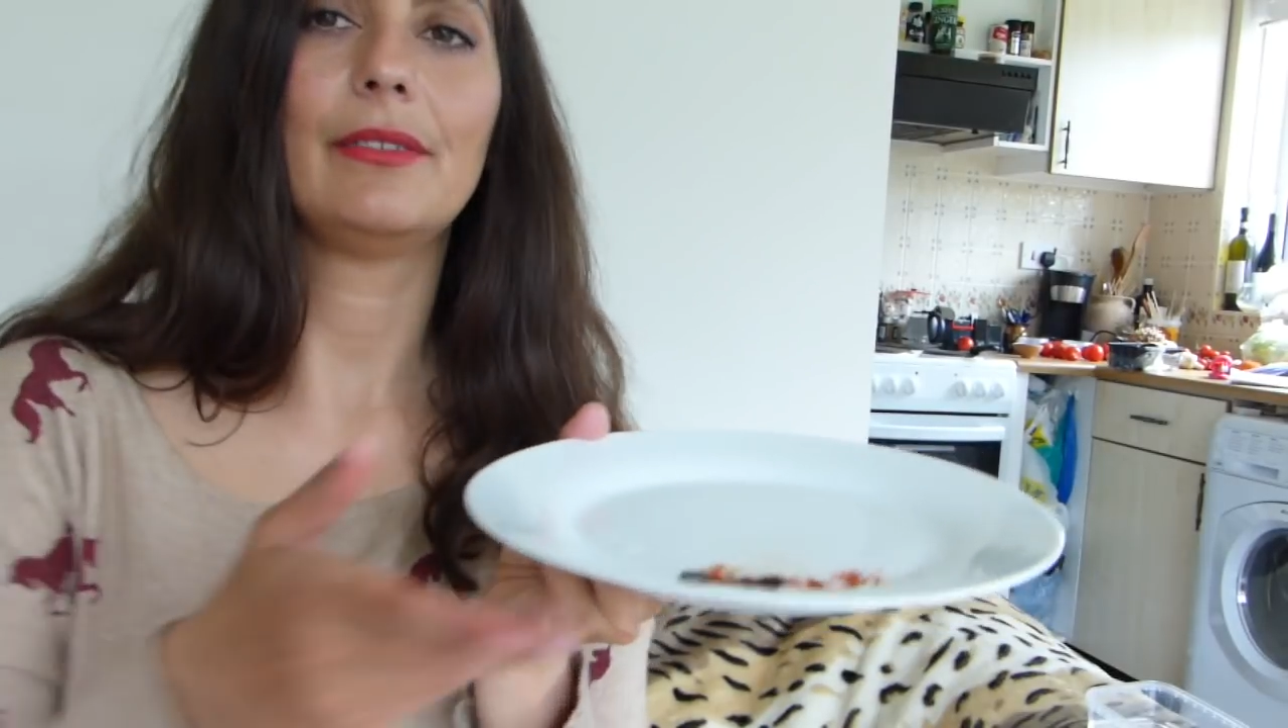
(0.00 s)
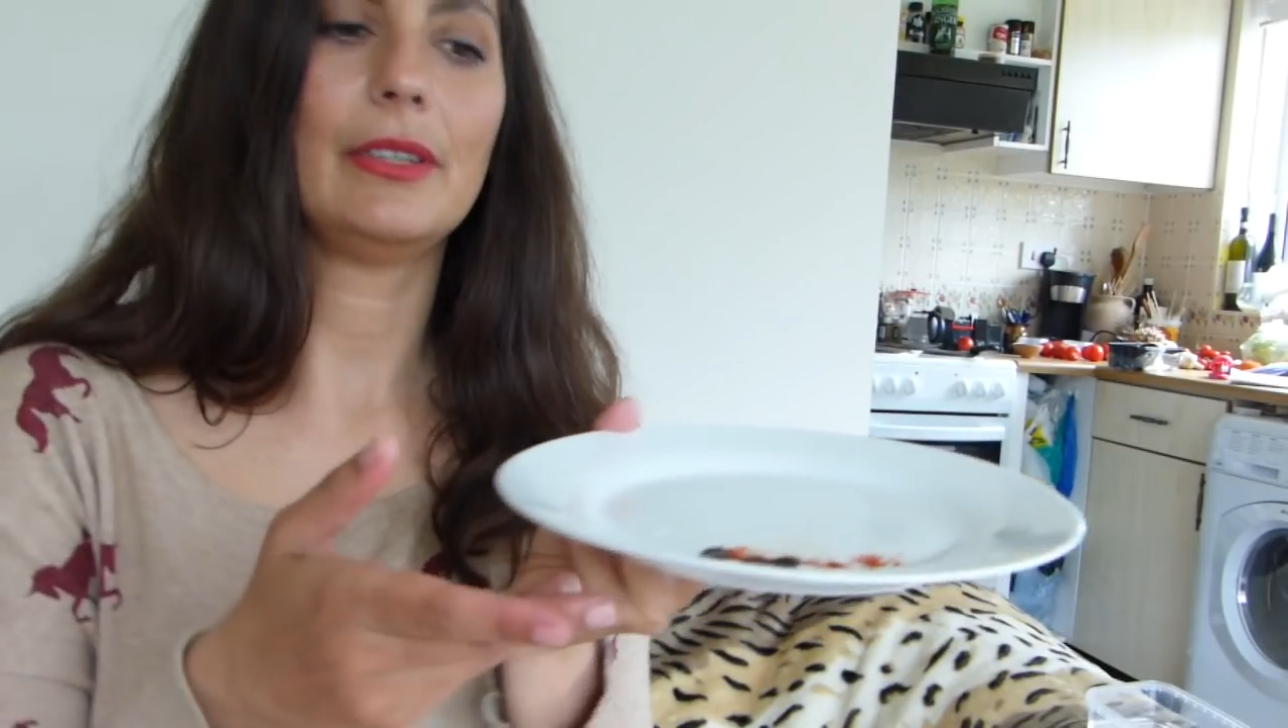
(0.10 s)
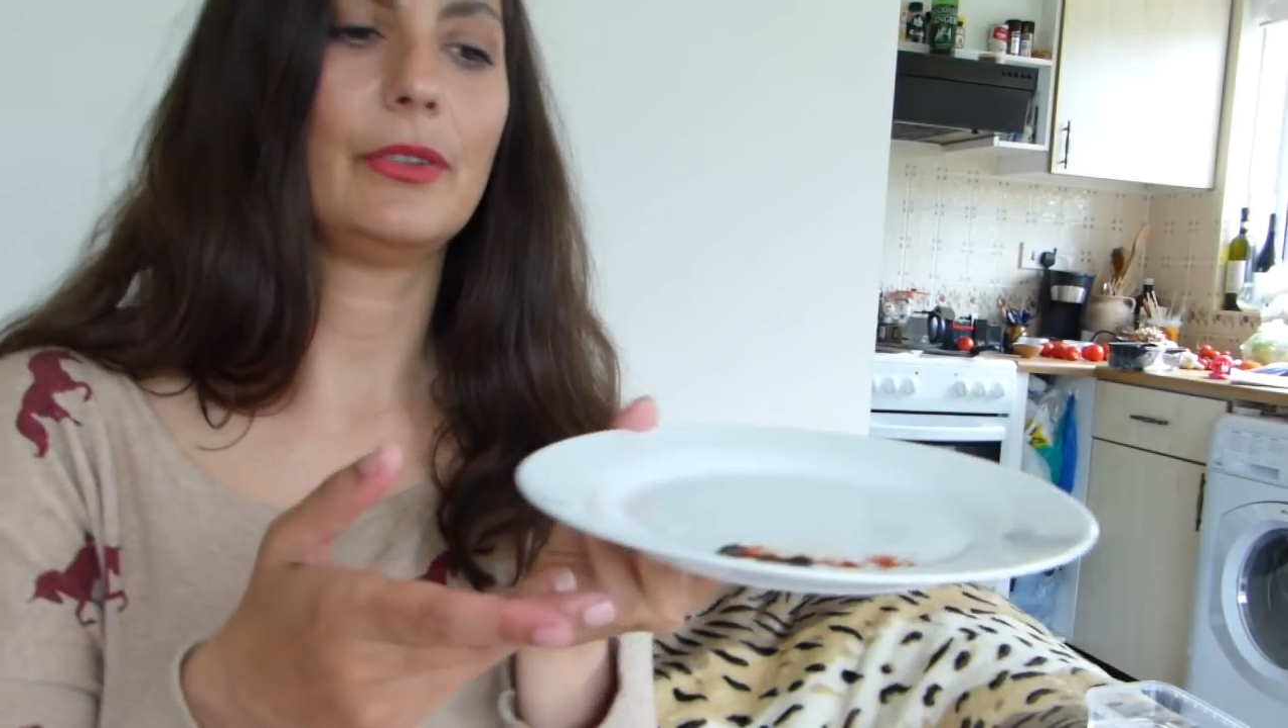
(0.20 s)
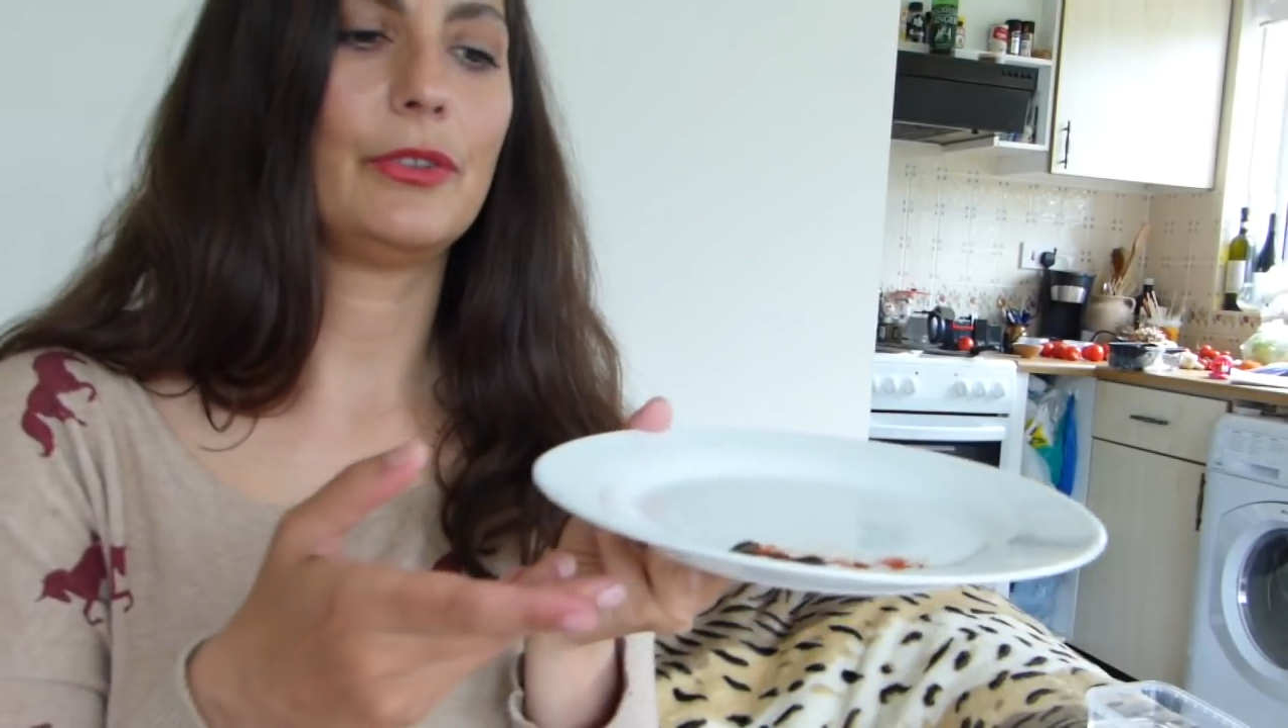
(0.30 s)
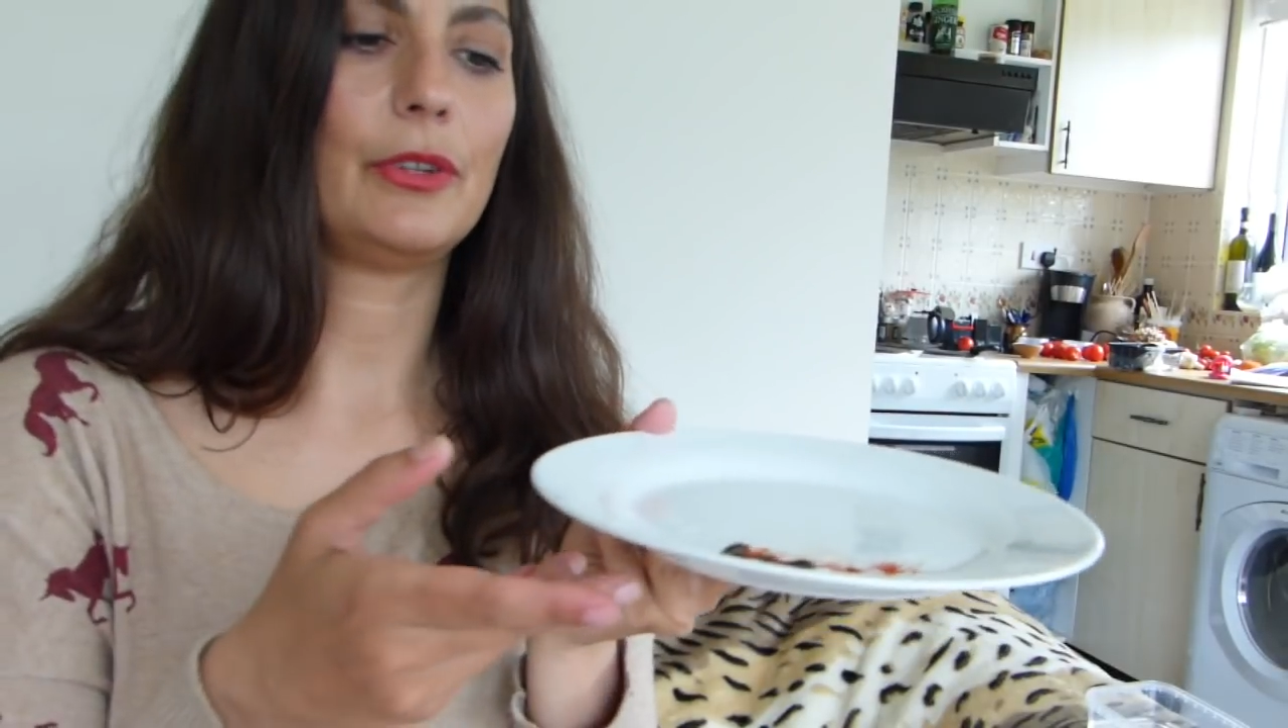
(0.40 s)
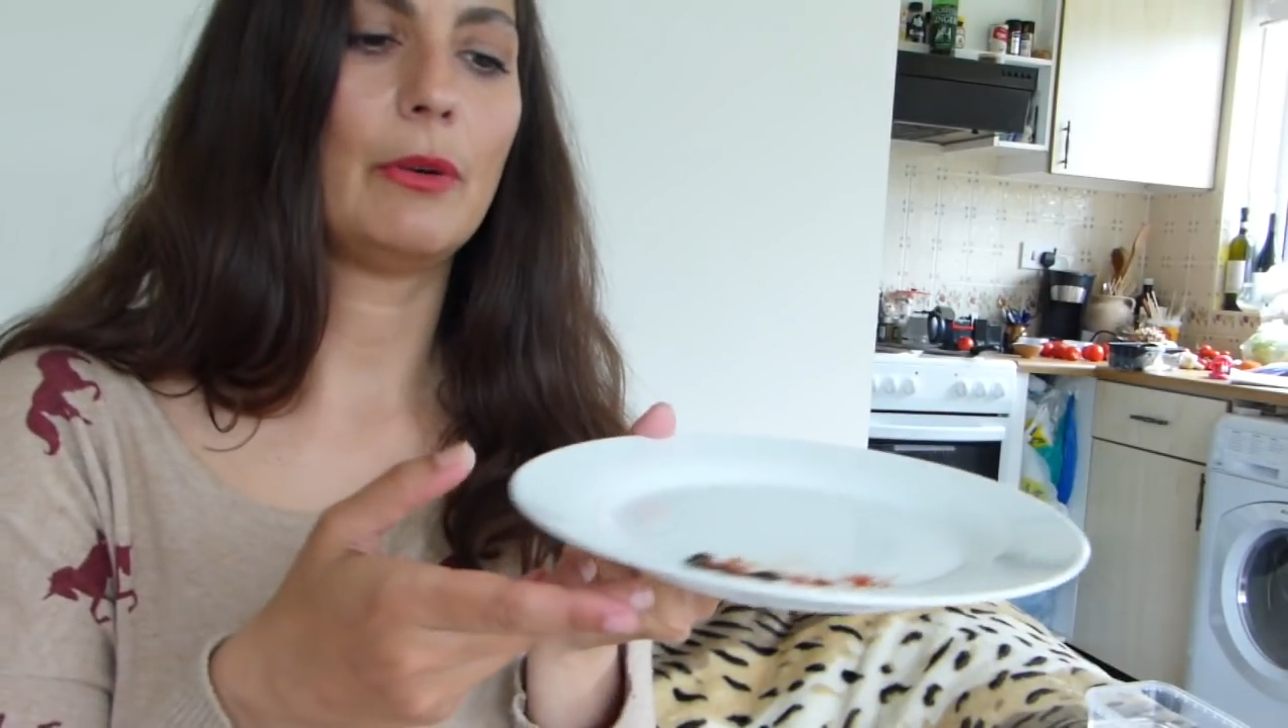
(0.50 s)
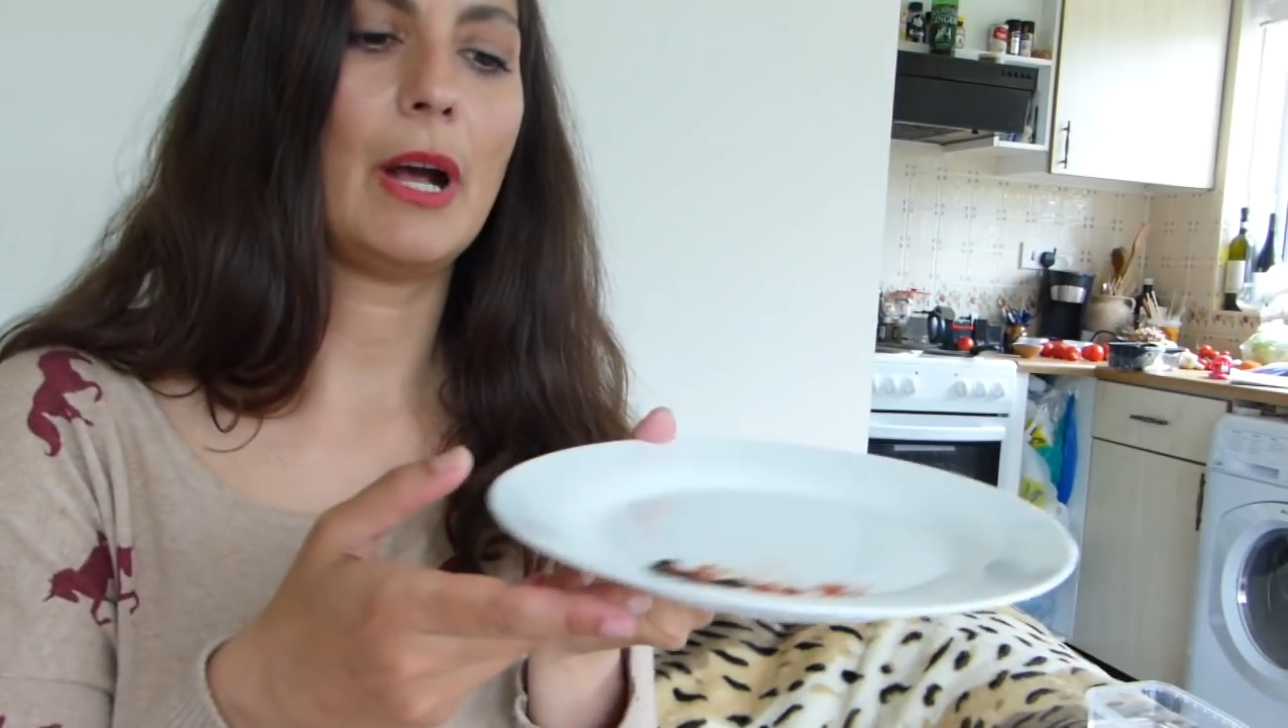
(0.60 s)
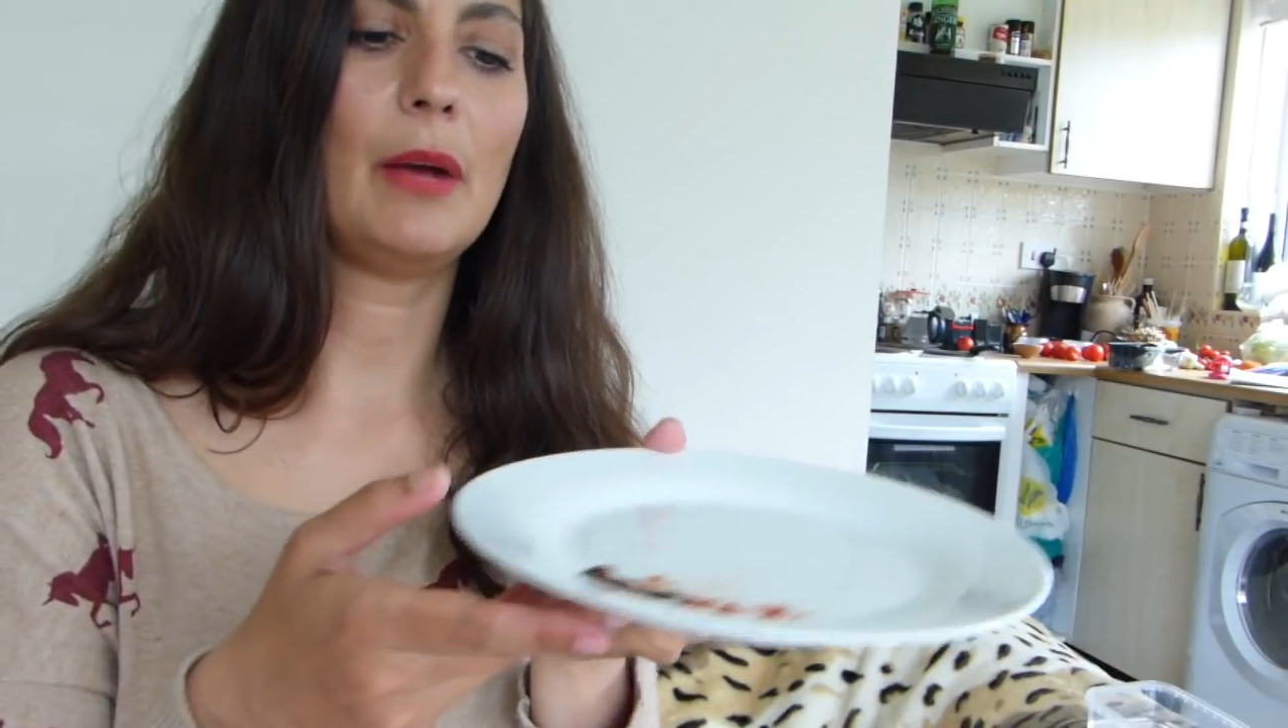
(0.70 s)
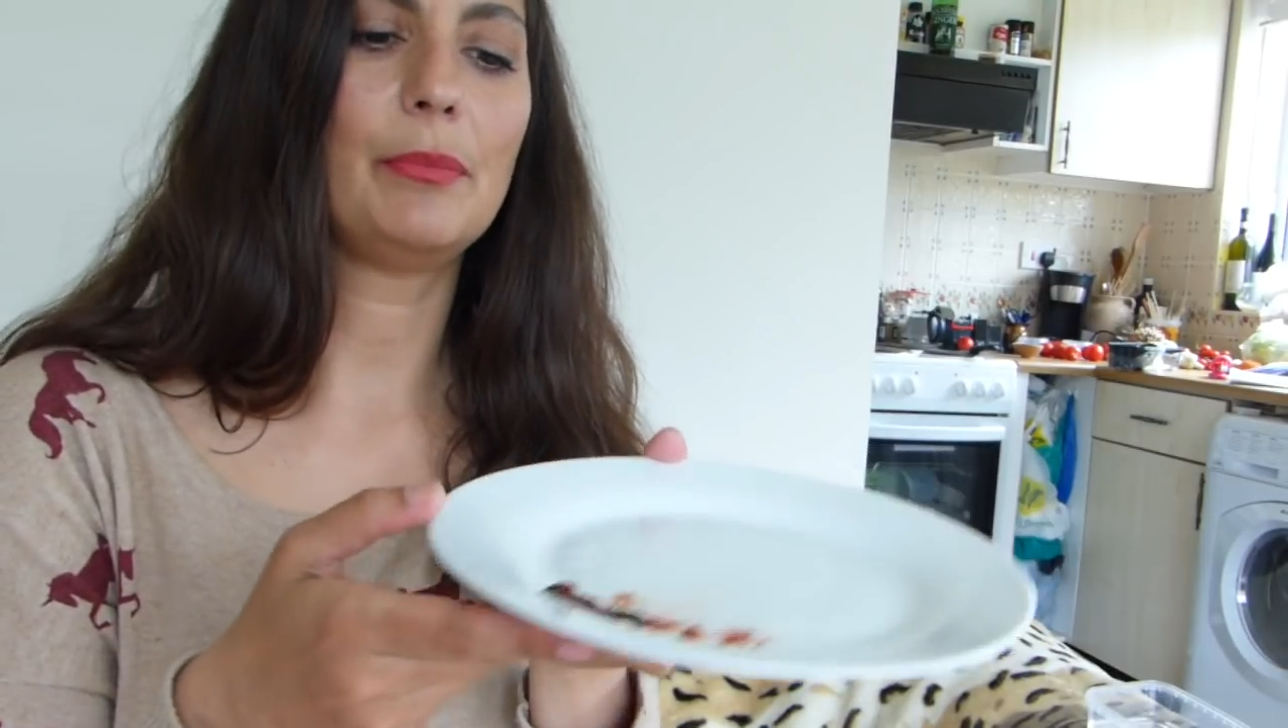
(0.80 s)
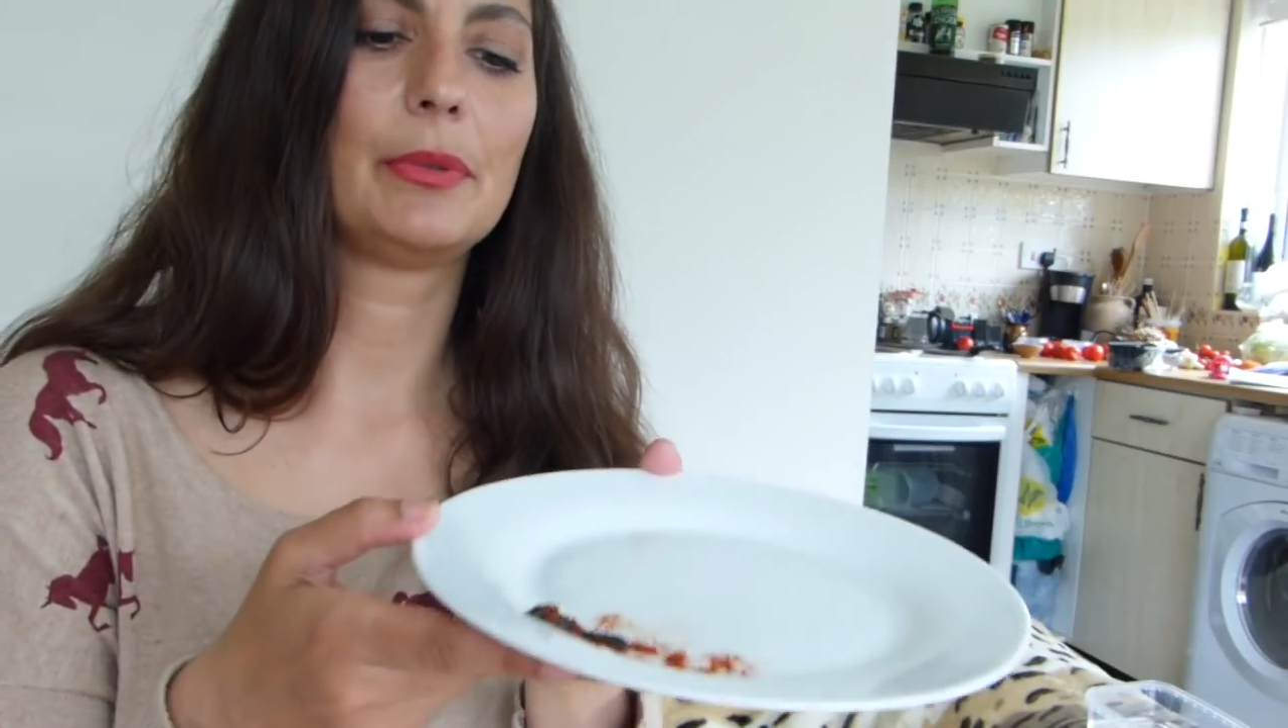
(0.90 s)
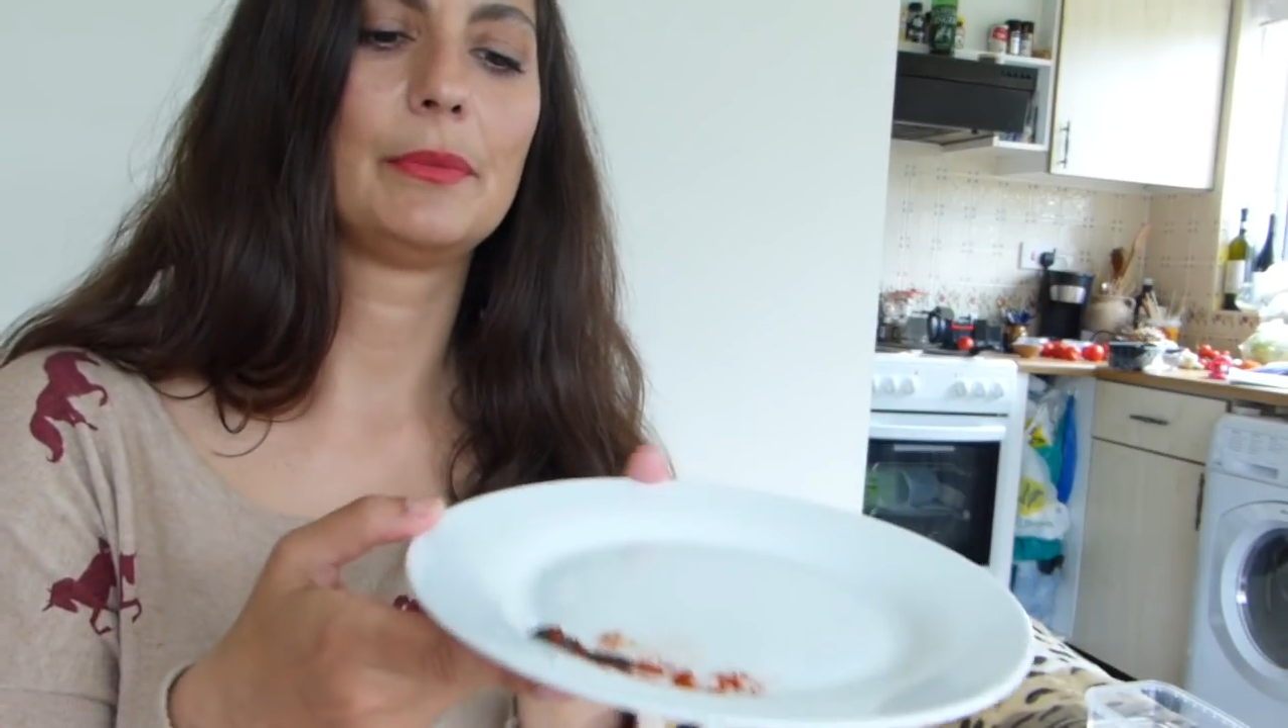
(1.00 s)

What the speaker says: if he'll throw up.